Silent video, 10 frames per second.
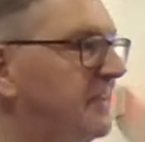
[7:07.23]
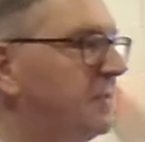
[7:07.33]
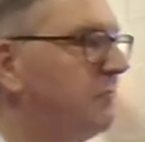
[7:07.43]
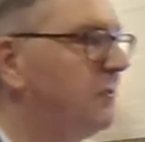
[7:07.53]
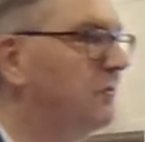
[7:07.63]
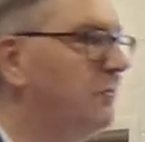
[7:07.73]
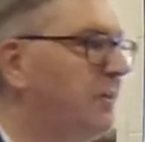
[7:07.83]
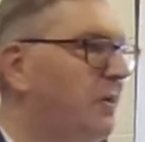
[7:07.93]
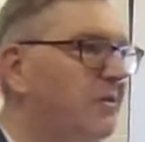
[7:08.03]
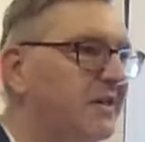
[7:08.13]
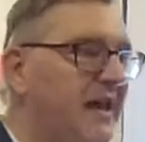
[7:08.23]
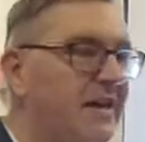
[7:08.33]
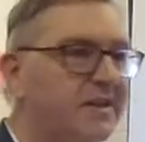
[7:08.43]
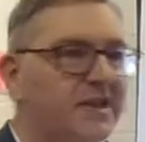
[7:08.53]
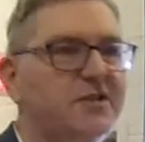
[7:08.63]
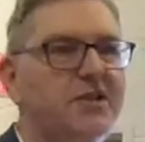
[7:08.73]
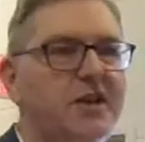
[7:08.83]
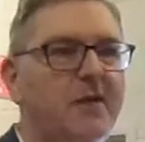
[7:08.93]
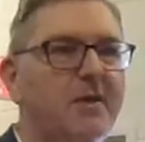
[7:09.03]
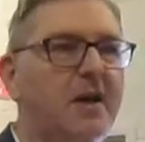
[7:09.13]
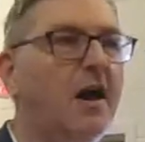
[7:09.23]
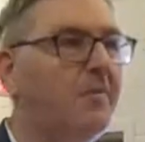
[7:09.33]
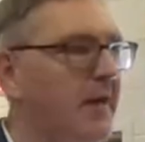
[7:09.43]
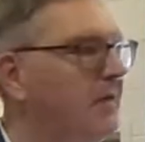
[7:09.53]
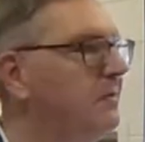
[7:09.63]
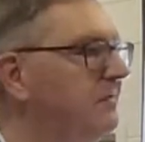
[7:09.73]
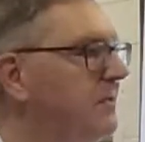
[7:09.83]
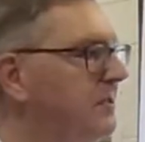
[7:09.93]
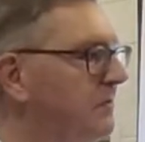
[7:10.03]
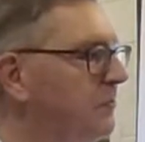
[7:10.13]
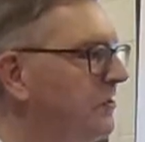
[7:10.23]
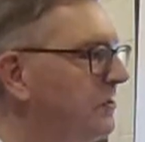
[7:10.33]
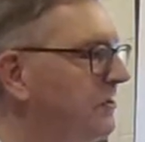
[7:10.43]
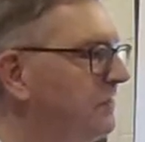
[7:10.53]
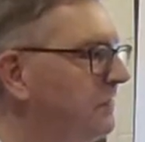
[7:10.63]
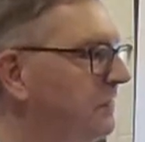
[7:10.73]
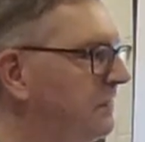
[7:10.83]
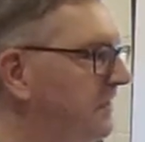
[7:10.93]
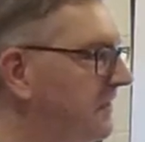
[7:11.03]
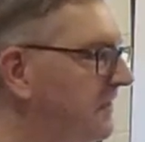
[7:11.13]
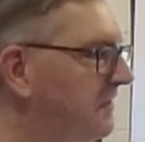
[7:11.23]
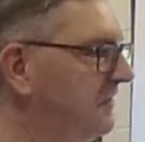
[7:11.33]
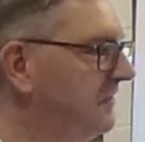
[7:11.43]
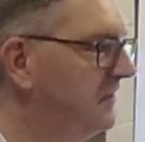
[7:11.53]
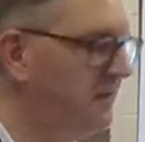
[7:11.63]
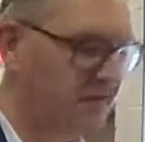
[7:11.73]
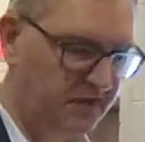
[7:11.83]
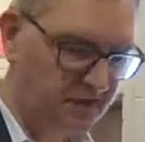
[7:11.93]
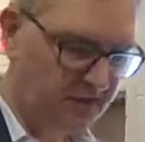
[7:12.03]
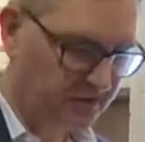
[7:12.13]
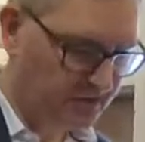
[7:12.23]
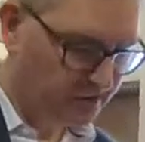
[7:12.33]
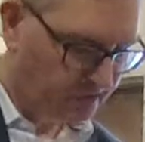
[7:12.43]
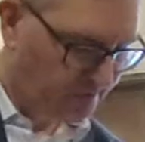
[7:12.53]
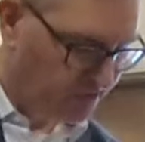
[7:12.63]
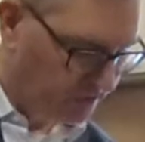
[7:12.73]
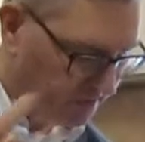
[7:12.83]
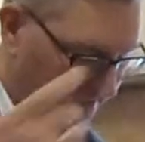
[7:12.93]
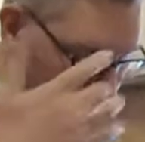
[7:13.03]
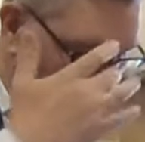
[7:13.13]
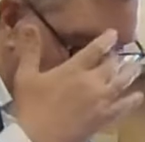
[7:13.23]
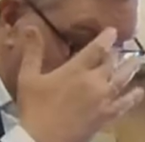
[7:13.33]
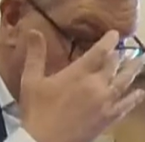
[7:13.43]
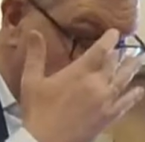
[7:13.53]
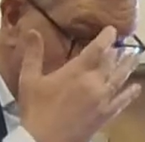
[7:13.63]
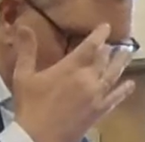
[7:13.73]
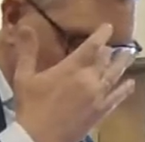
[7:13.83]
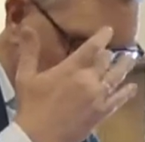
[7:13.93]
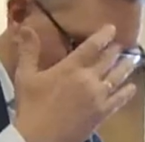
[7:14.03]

So it's not only going down, it's actually coming up out of Egypt, which is fulfilling the scriptures, fulfilling